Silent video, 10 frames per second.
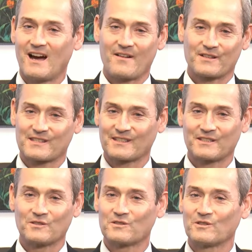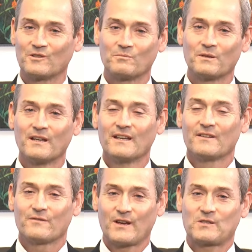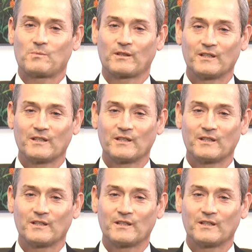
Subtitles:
Obviously, YouTube, Facebook,